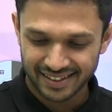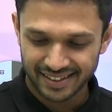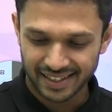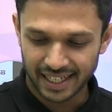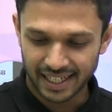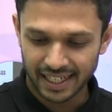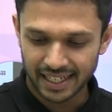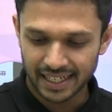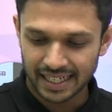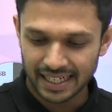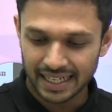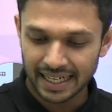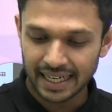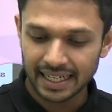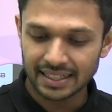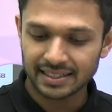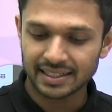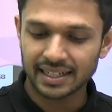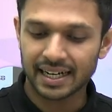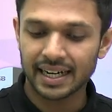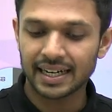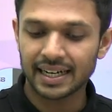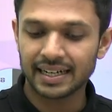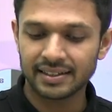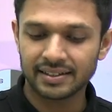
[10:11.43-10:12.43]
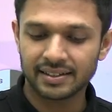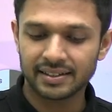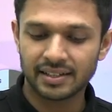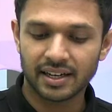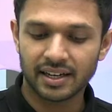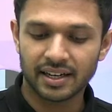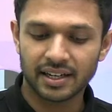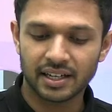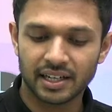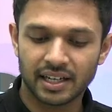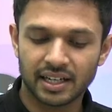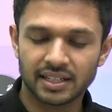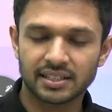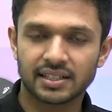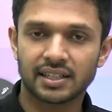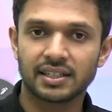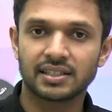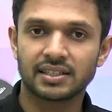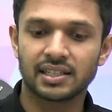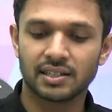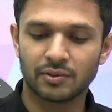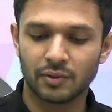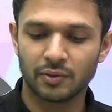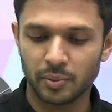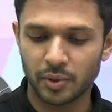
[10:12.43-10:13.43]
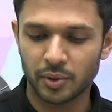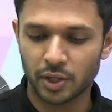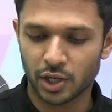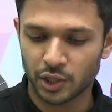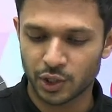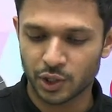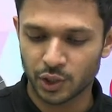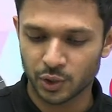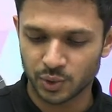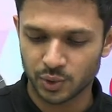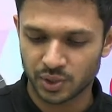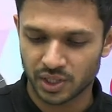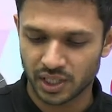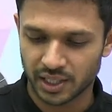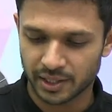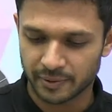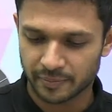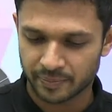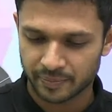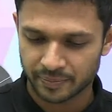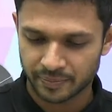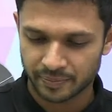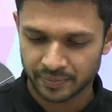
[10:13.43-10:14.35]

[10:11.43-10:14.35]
Right, next kinetic theory ka session will be on Tuesday.